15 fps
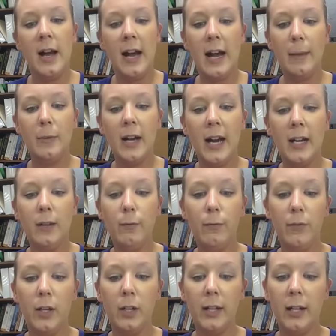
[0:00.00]
I'm kind of
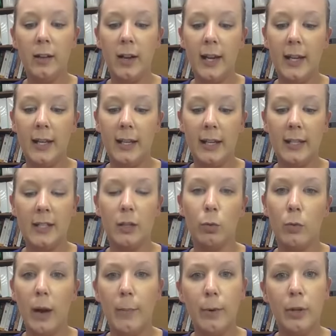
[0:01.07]
feeling like it's a
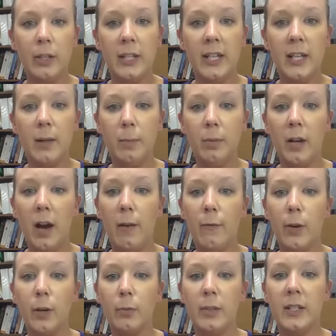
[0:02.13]
rubber tip
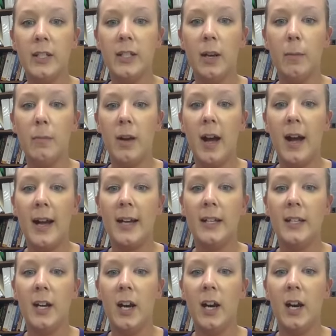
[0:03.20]
covered with some
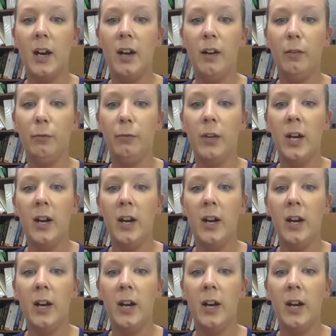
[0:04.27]
kind of